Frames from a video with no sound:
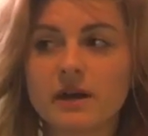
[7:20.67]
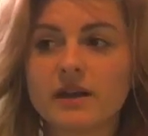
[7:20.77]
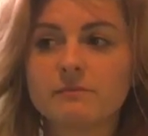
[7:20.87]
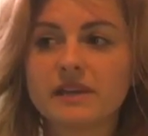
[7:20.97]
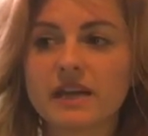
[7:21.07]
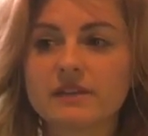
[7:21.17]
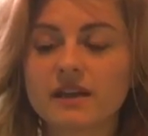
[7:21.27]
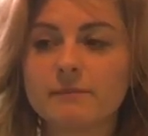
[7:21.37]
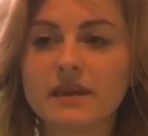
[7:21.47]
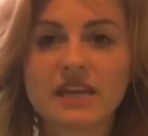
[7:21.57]
but because
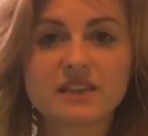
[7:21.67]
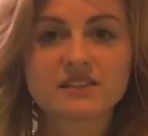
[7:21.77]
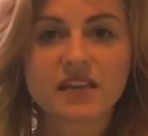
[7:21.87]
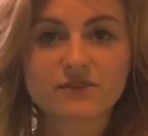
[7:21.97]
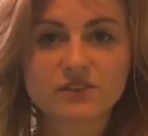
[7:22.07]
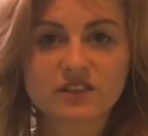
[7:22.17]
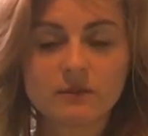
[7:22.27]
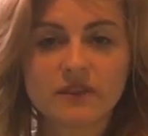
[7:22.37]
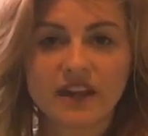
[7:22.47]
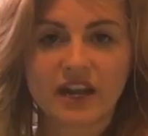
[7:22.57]
I'm making this tank for
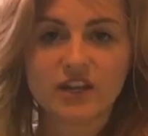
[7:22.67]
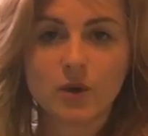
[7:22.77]
someone that I